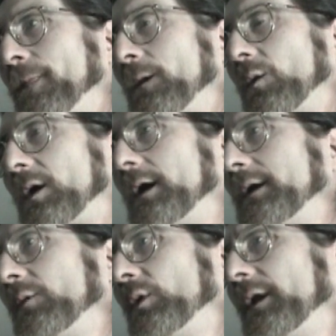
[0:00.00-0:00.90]
We're kind
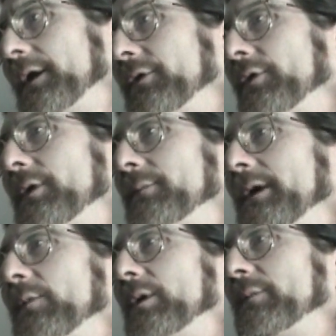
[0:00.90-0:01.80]
of willing to
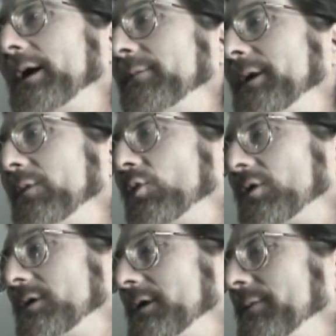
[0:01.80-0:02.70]
admit we might be
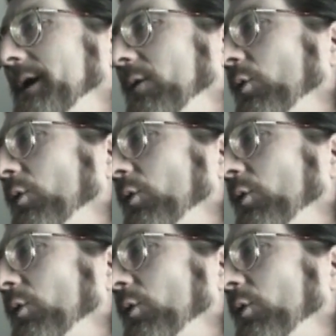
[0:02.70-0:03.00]
wrong about